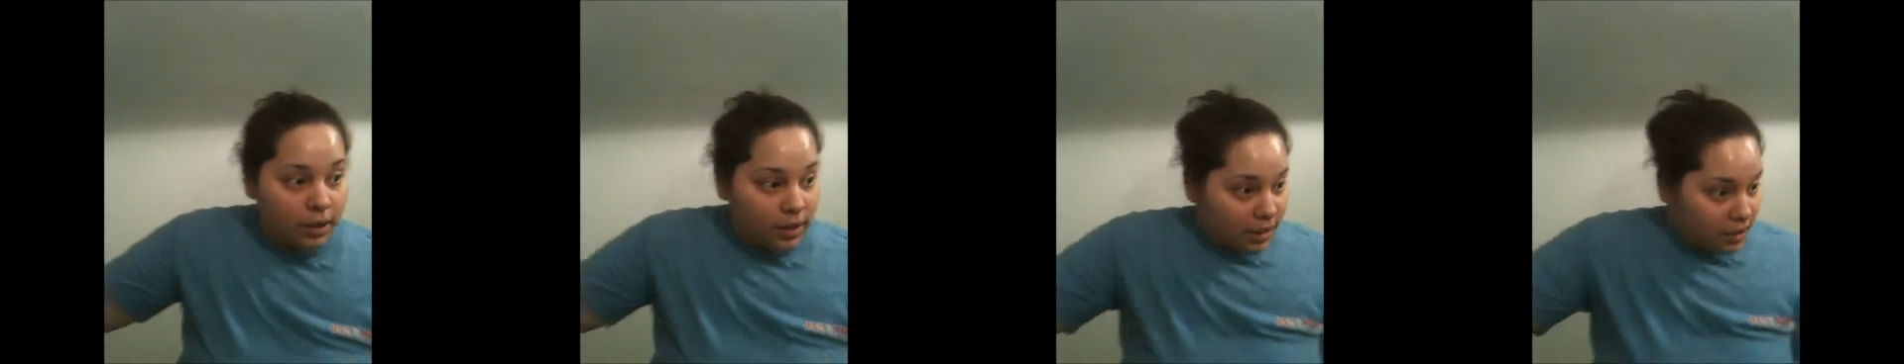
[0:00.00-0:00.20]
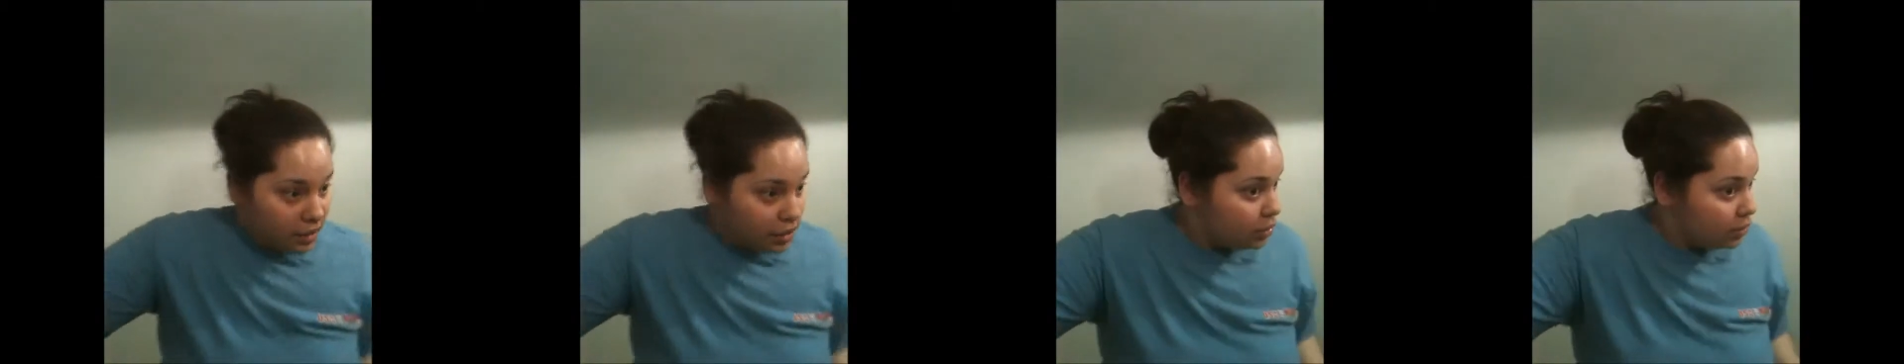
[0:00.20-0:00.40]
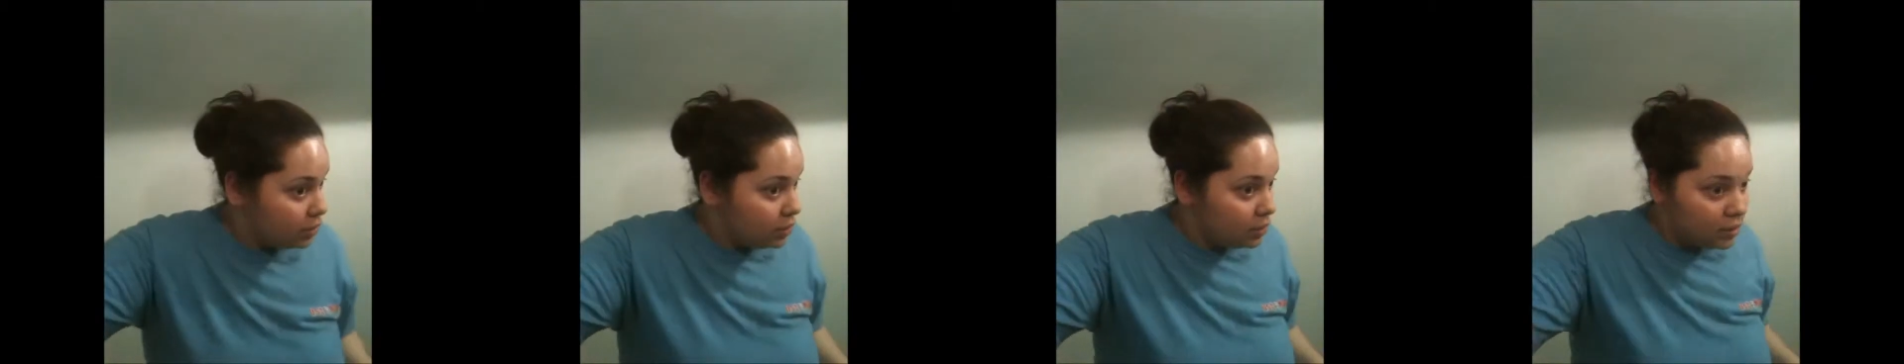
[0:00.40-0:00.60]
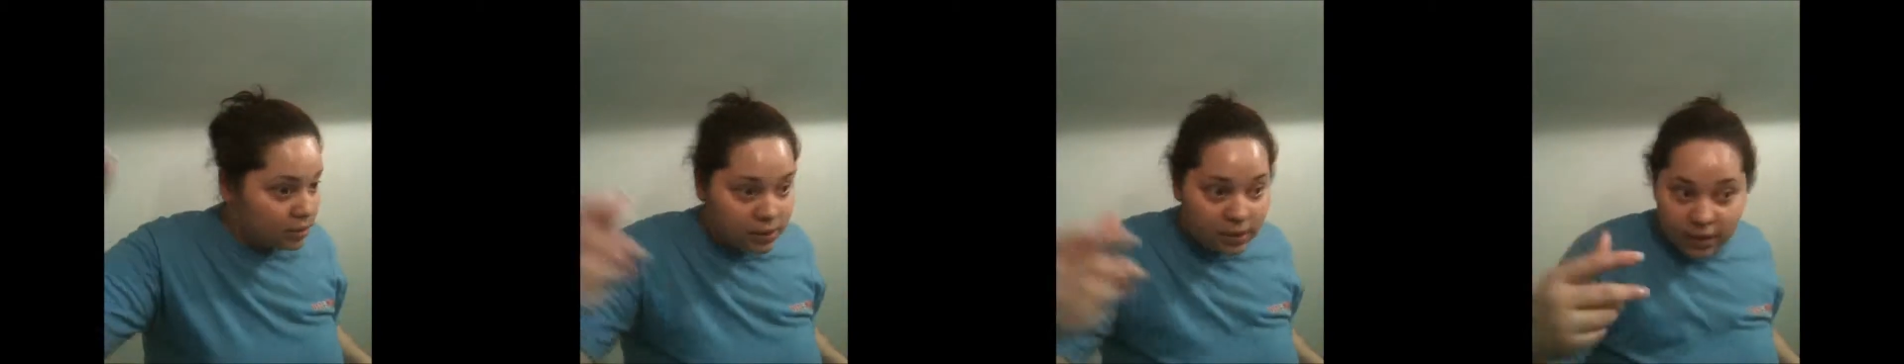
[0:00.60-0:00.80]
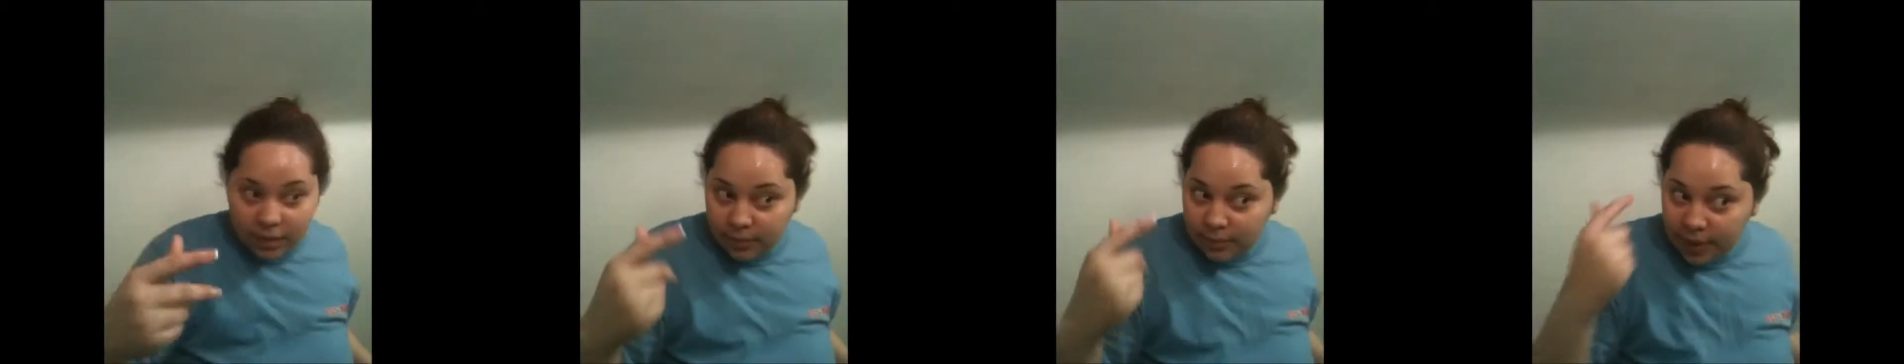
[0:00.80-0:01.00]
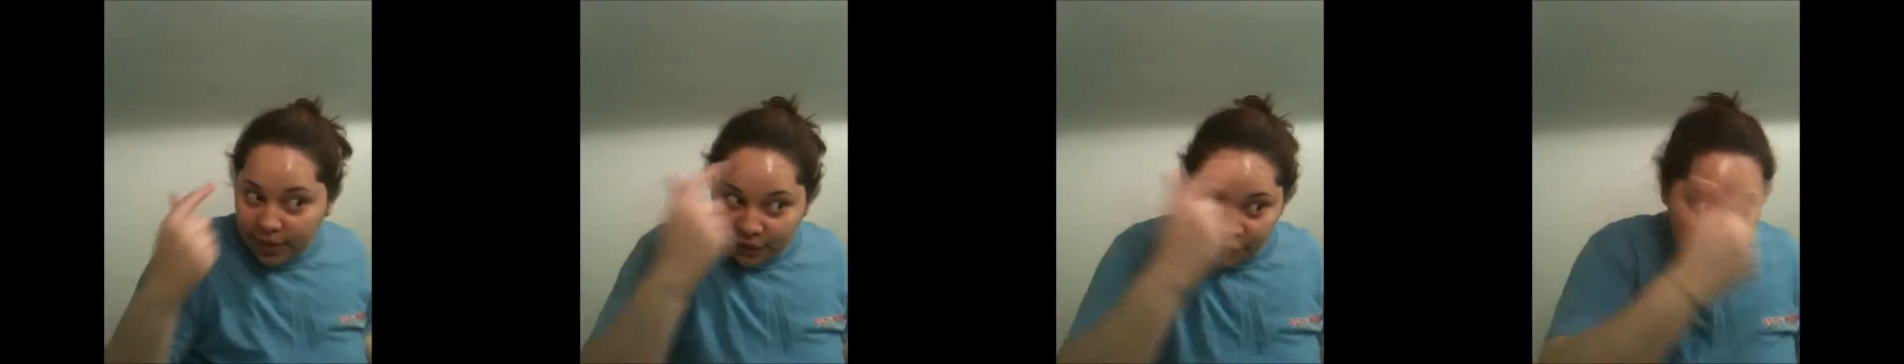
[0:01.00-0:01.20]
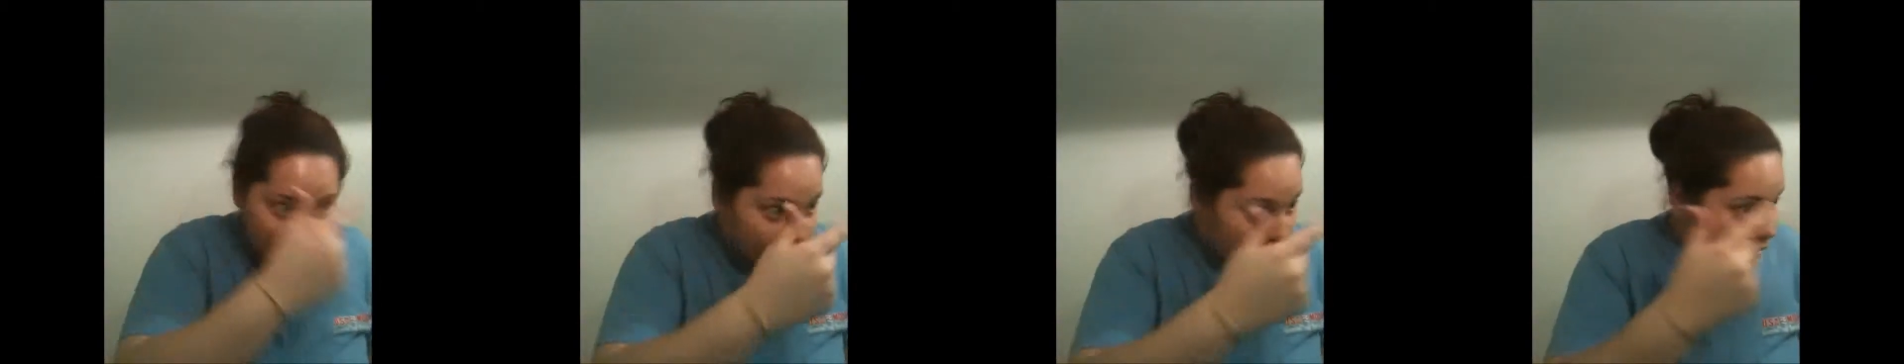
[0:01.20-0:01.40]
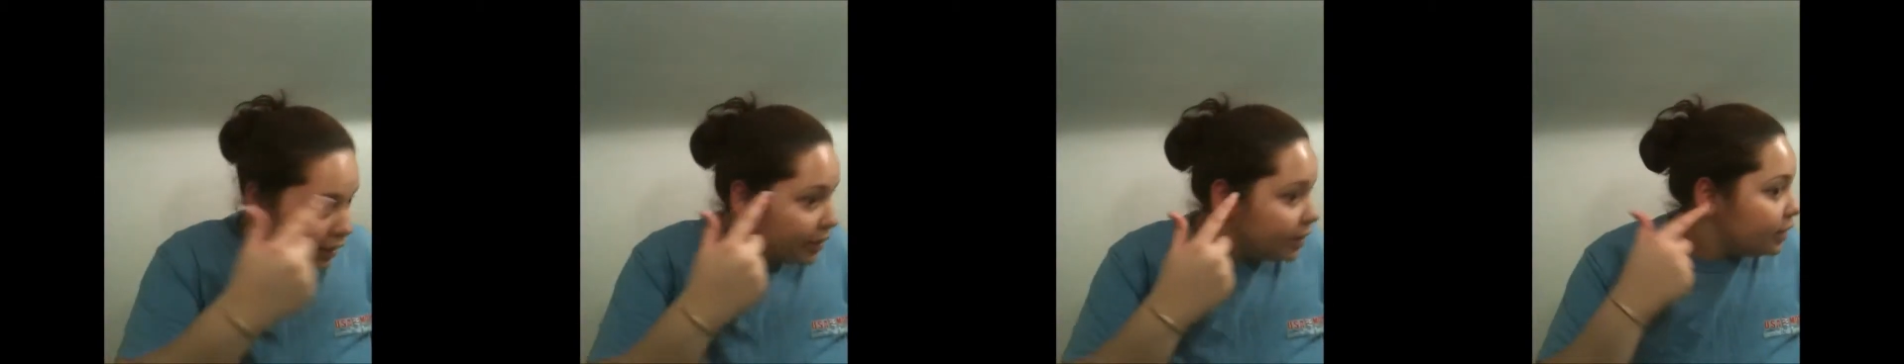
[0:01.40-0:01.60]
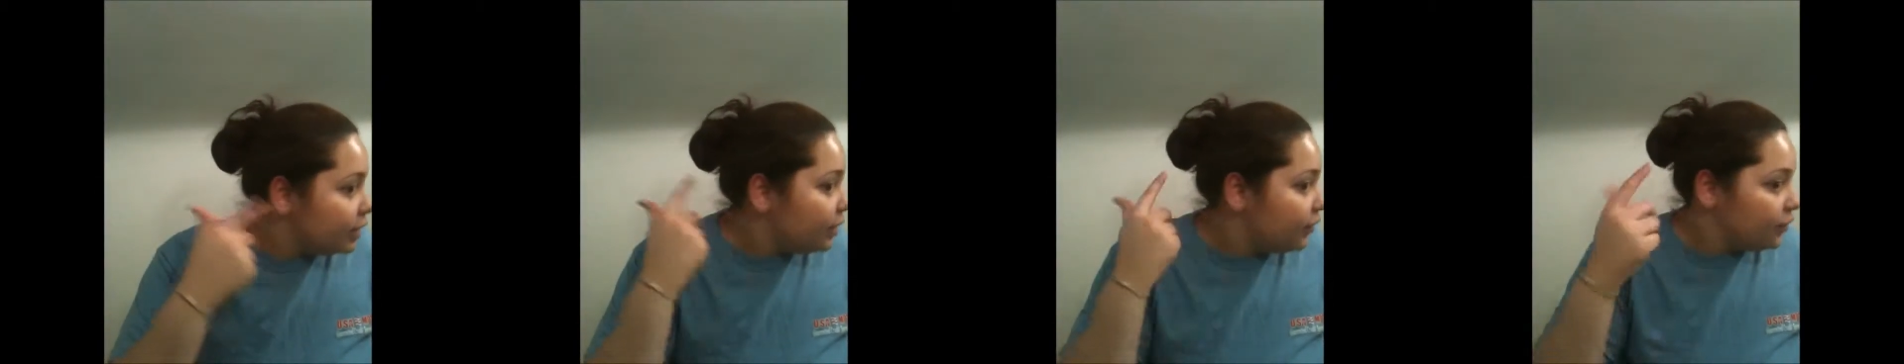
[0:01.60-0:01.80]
as you can see, my forehead and